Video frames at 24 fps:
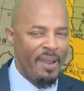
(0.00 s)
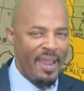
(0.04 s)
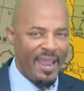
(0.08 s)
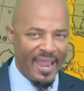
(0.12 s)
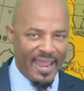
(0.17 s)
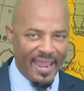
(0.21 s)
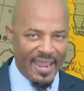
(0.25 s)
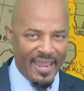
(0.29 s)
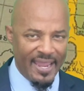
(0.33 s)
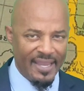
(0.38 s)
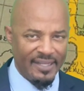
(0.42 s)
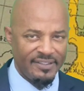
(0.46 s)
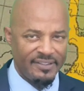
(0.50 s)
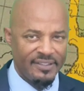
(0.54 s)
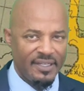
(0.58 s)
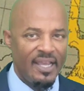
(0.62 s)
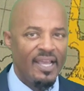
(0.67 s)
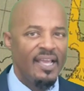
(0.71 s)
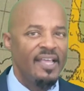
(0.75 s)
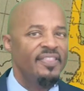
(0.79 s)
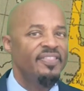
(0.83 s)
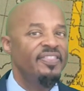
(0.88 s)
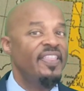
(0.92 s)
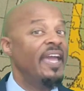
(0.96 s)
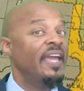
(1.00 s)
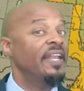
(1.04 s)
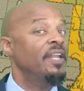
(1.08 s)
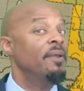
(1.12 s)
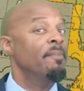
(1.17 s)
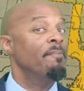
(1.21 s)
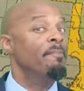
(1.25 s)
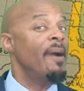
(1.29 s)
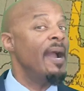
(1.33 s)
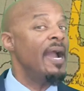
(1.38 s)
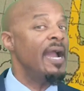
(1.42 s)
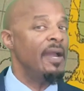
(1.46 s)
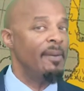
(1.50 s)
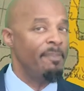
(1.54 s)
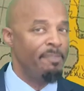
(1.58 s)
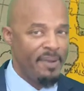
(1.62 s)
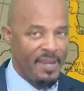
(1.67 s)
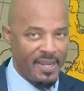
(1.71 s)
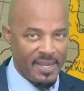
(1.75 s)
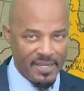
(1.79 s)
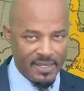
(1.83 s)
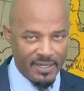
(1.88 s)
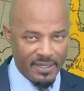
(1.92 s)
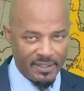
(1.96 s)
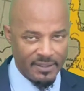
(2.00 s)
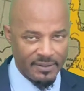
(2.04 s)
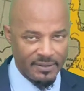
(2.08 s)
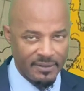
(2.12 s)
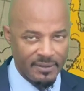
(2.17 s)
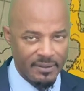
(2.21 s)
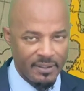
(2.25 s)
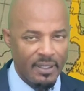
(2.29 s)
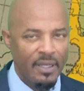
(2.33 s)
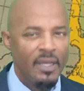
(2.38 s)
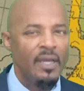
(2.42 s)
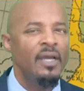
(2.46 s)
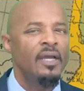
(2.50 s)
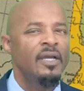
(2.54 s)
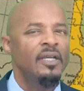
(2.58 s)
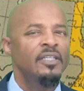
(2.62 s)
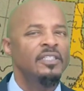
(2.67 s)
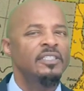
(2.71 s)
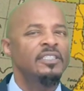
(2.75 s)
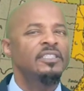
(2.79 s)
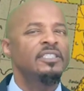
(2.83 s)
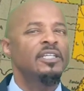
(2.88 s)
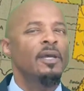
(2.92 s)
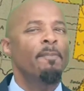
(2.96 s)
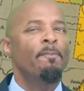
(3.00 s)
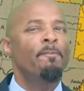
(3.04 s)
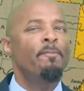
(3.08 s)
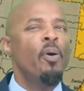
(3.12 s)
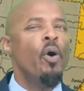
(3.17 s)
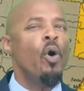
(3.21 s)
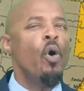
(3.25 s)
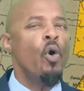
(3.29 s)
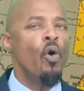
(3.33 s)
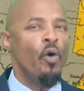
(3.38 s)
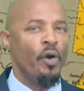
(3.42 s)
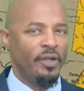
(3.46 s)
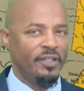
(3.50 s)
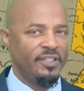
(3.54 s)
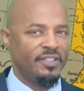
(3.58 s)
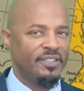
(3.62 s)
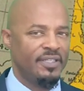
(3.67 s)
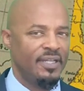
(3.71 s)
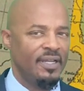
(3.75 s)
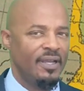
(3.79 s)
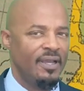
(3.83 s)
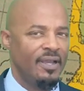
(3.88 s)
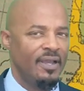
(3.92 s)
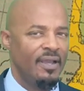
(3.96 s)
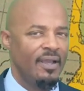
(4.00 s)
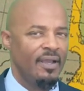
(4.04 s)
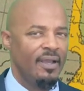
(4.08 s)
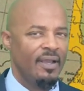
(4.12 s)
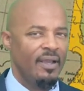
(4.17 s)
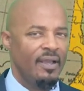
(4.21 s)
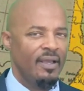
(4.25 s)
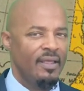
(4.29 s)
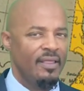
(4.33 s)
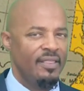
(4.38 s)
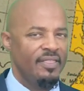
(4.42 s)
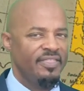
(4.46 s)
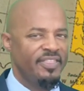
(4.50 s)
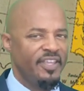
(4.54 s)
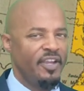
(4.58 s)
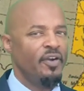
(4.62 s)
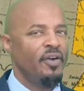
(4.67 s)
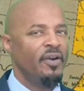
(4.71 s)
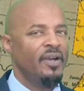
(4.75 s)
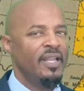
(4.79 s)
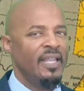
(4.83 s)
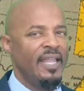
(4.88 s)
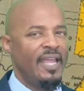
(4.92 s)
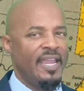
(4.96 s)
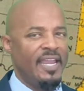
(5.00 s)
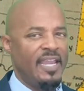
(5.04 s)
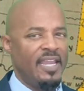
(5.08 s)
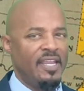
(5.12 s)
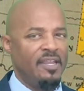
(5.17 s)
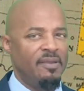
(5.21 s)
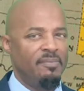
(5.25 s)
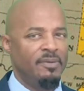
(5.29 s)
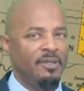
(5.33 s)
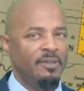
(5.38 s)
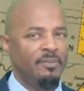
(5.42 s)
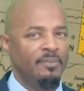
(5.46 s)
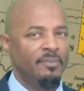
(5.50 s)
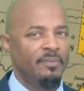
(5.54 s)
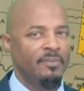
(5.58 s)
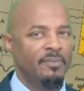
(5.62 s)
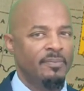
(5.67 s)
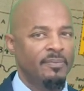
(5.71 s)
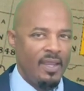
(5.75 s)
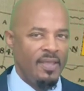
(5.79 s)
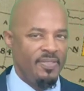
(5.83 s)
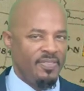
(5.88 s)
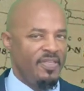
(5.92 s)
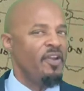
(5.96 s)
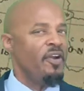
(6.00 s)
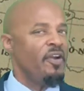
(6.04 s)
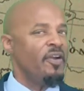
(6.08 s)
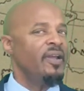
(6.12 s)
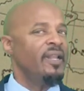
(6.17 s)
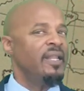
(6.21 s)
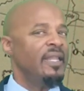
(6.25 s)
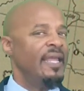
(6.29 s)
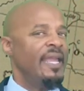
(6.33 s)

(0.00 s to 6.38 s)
past that, in my opinion, supports their claim. And their